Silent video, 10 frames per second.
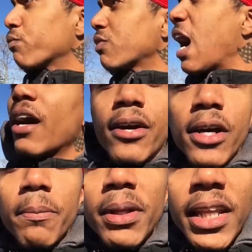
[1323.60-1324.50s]
I
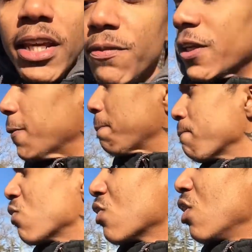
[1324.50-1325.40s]
couldn't believe it.
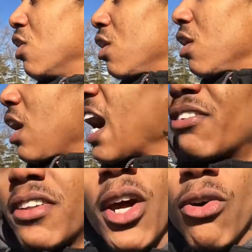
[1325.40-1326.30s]
I
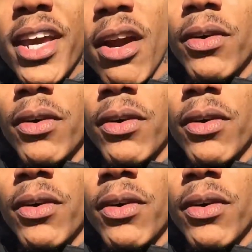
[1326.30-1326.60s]
still can't really